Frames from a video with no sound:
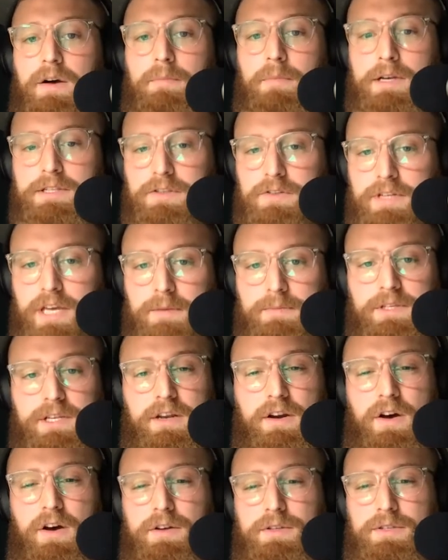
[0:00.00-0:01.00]
muscle damage
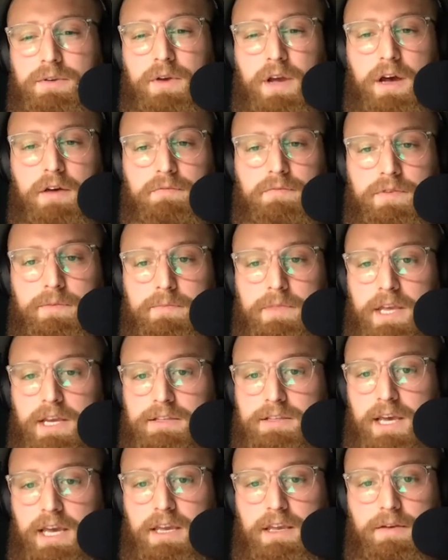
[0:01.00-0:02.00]
can also come from
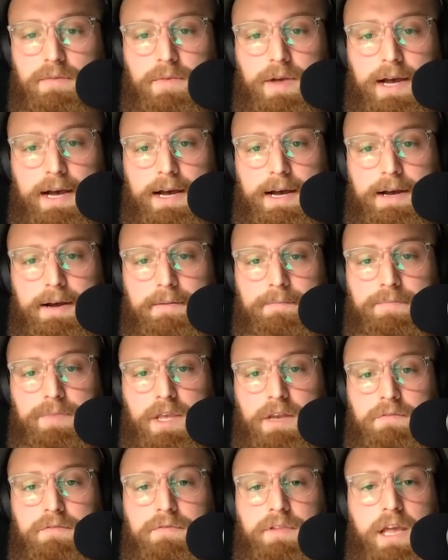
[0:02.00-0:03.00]
things like
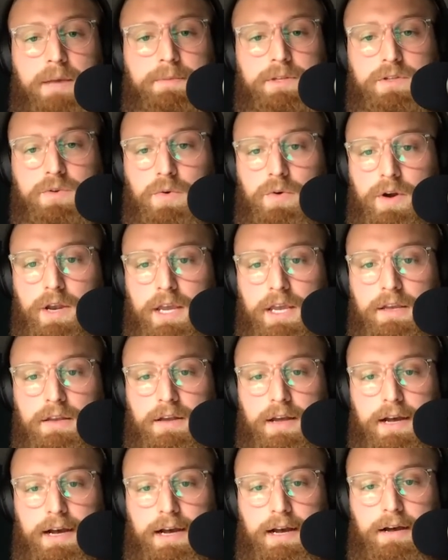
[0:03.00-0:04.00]

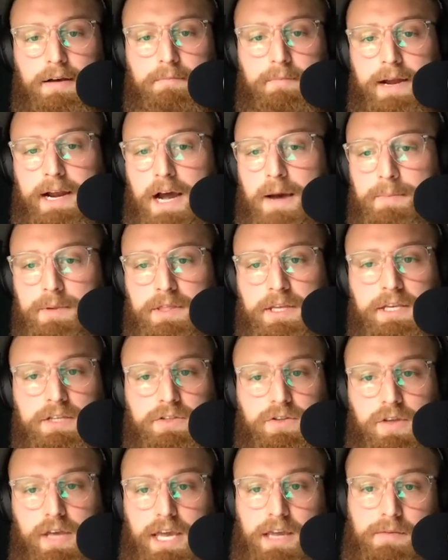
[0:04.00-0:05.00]
inflammatory myopathies,
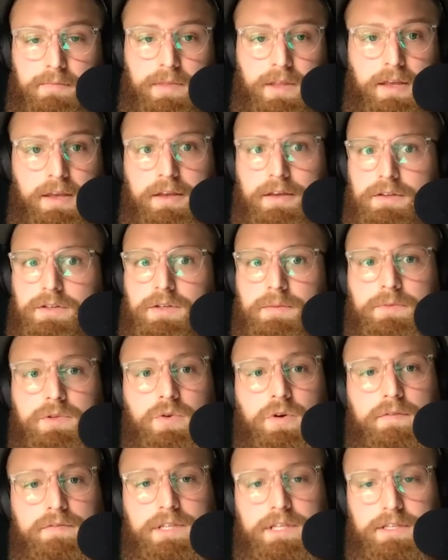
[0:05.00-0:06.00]
so like some
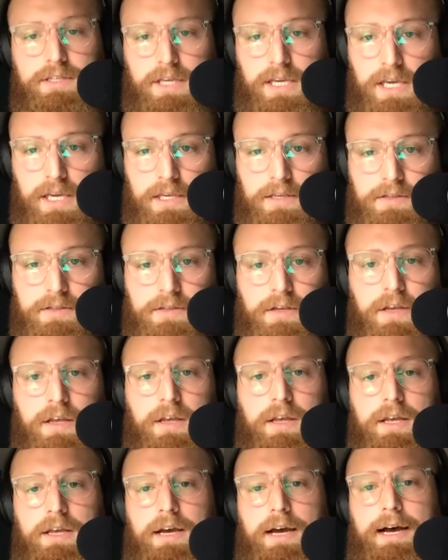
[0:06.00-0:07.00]
sort of disease,
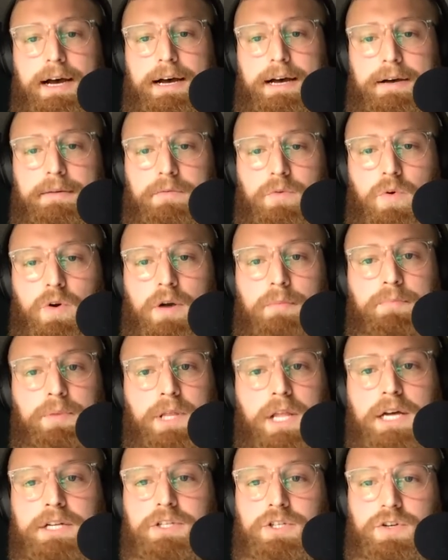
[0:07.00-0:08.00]
or a
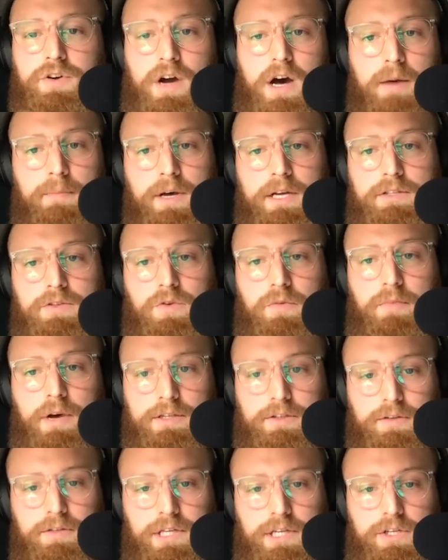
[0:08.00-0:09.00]
blunt trauma to a
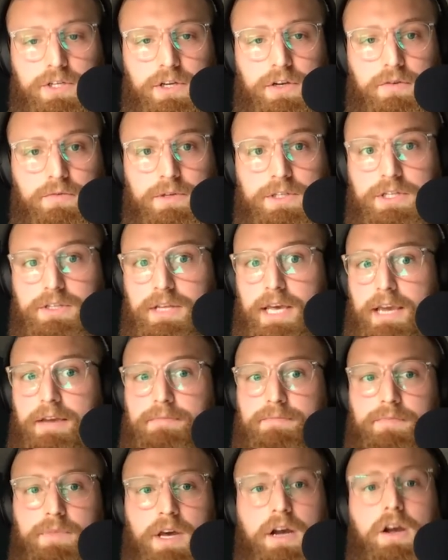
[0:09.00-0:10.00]
muscle tissue, which is like
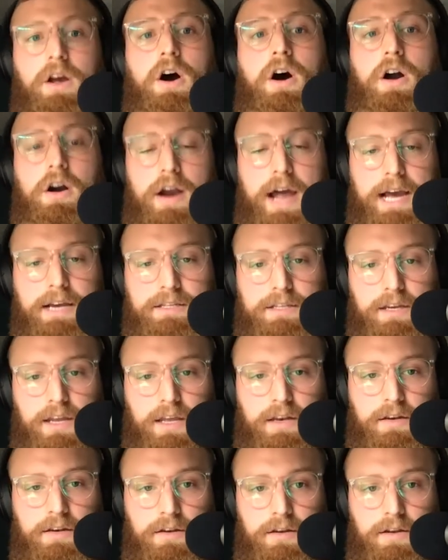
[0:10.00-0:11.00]
a car
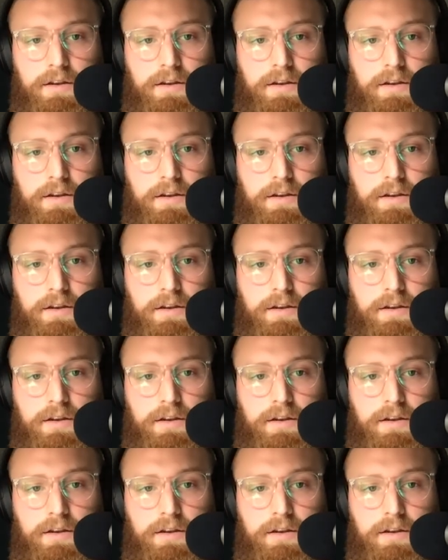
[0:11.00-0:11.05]
accident,